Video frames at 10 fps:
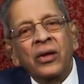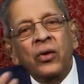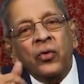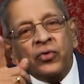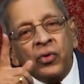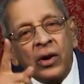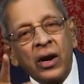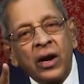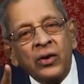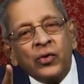you should
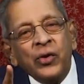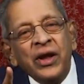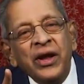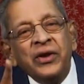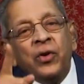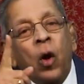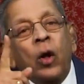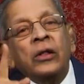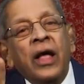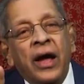learn to eat
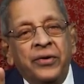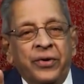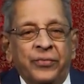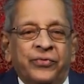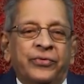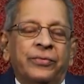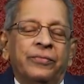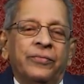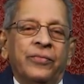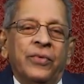all the items.
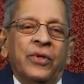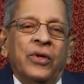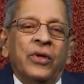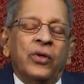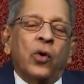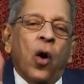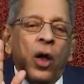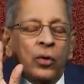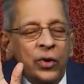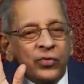You
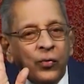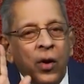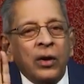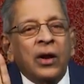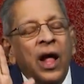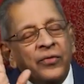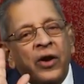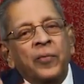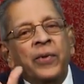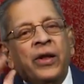always want
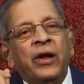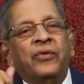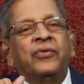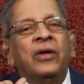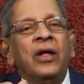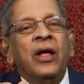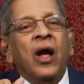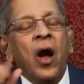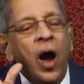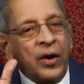Andhra pickles,
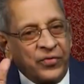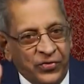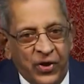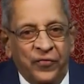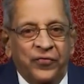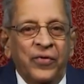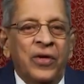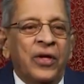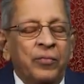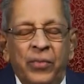hot stuff.
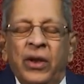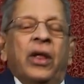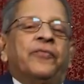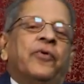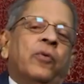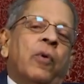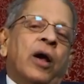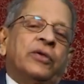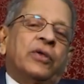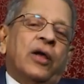Many of our
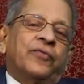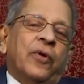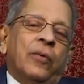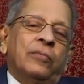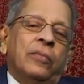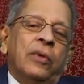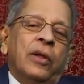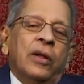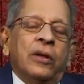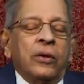boys are from
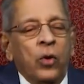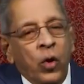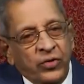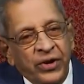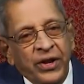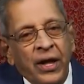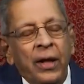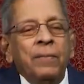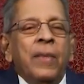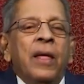North
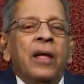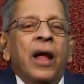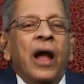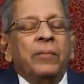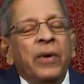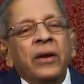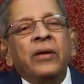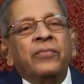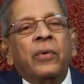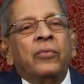India, and many
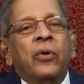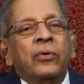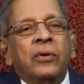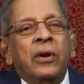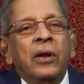of them don't